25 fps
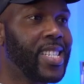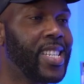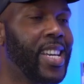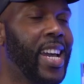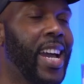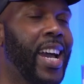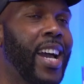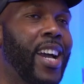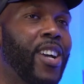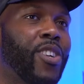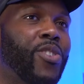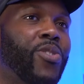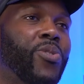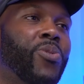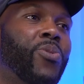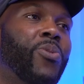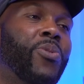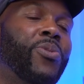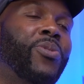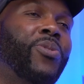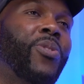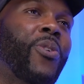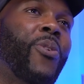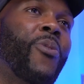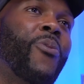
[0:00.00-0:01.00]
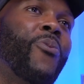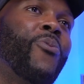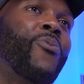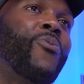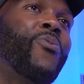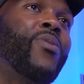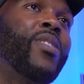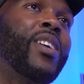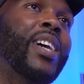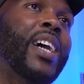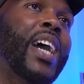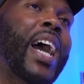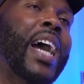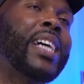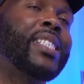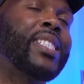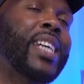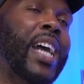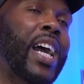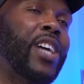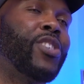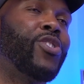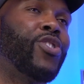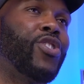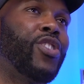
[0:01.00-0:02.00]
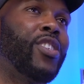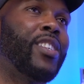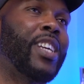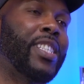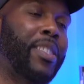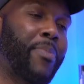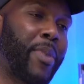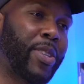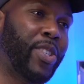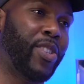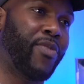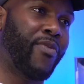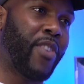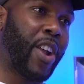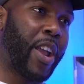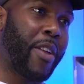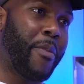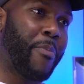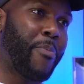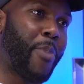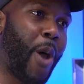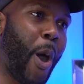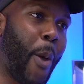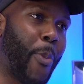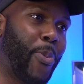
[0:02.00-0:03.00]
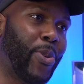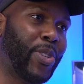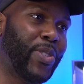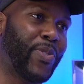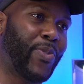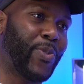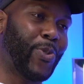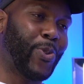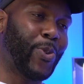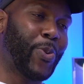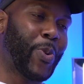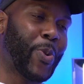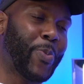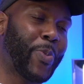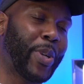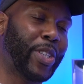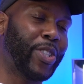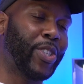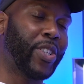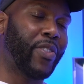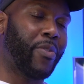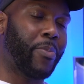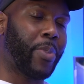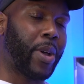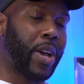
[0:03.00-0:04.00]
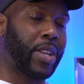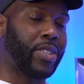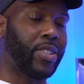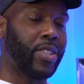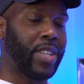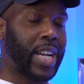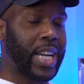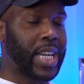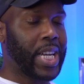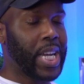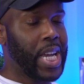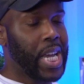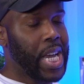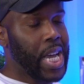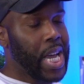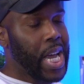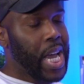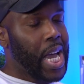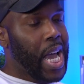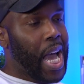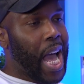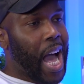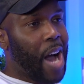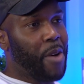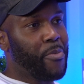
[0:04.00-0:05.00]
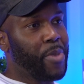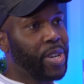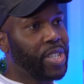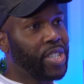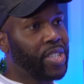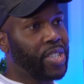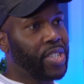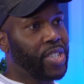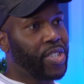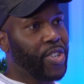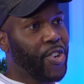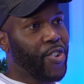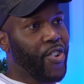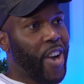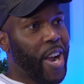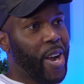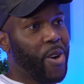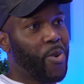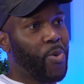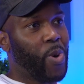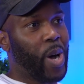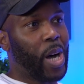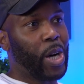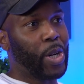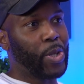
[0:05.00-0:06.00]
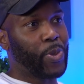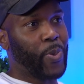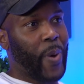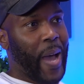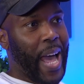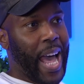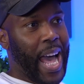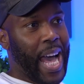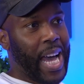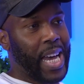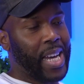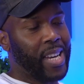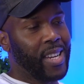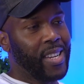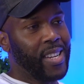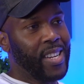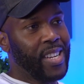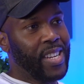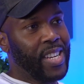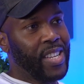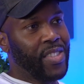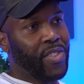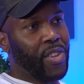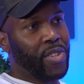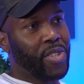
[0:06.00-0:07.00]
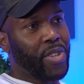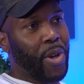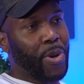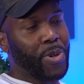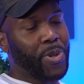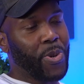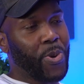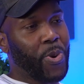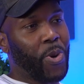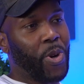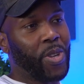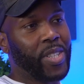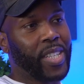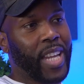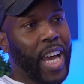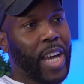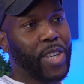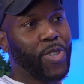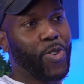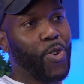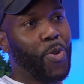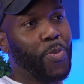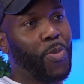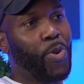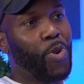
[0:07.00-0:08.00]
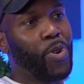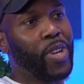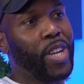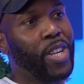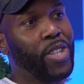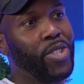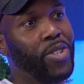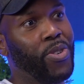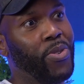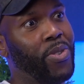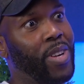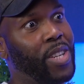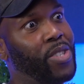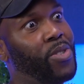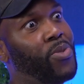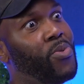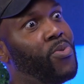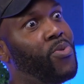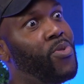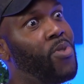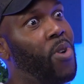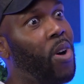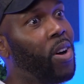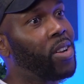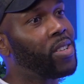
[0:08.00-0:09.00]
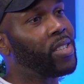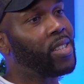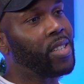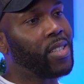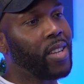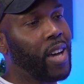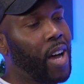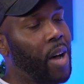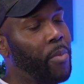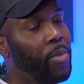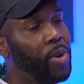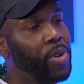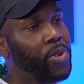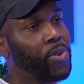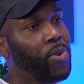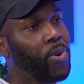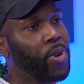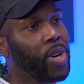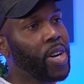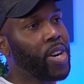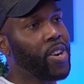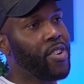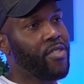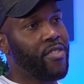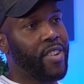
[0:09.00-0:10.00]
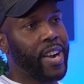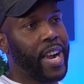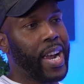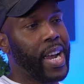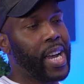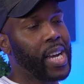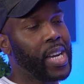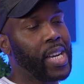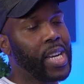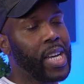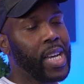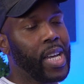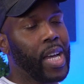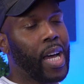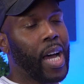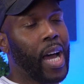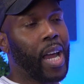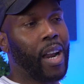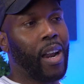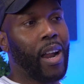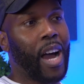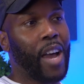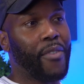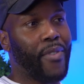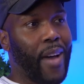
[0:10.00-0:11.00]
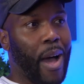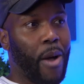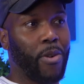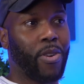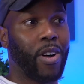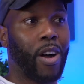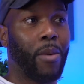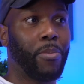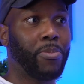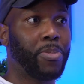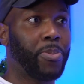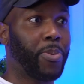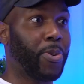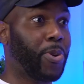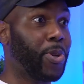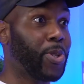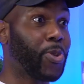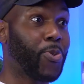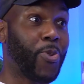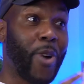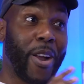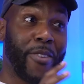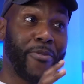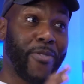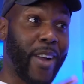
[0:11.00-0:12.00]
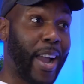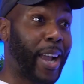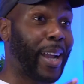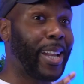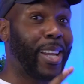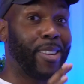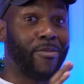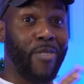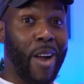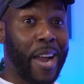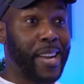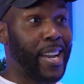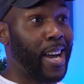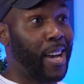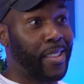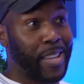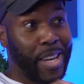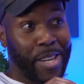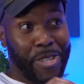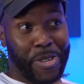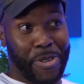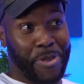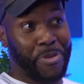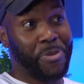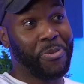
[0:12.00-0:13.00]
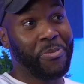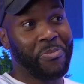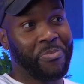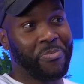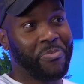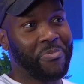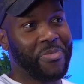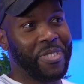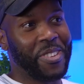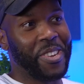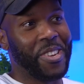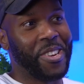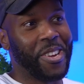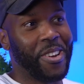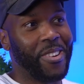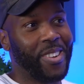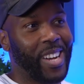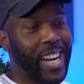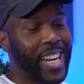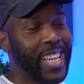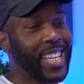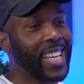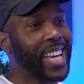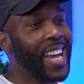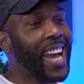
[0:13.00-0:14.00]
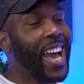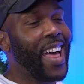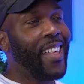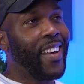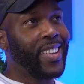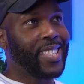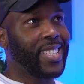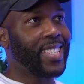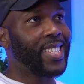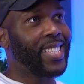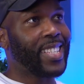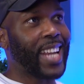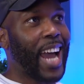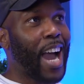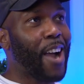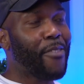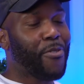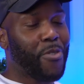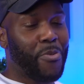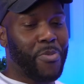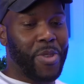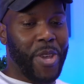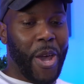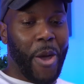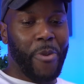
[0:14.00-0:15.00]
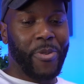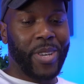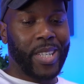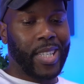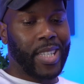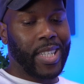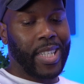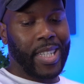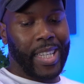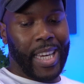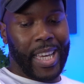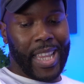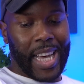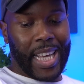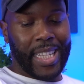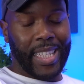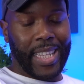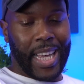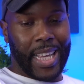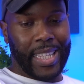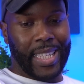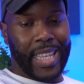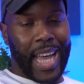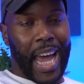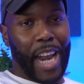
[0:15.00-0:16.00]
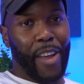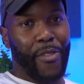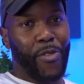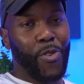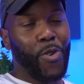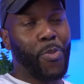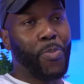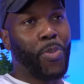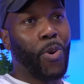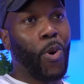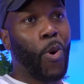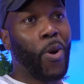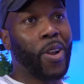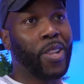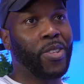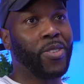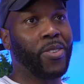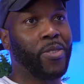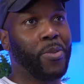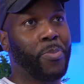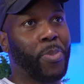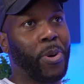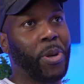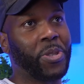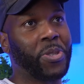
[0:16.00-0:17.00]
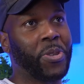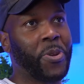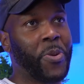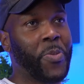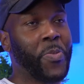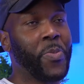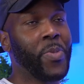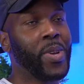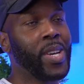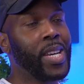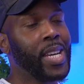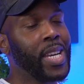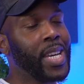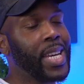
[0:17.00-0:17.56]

Yeah, sure. So at Tangent, as I mentioned, very purposeful, mission-driven person. Like our mission is to create a world where the social context you're born into do not determine your career and life outcomes, because quite frankly, right now they do. There's a stat from the OECD that says that if you're born into the bottom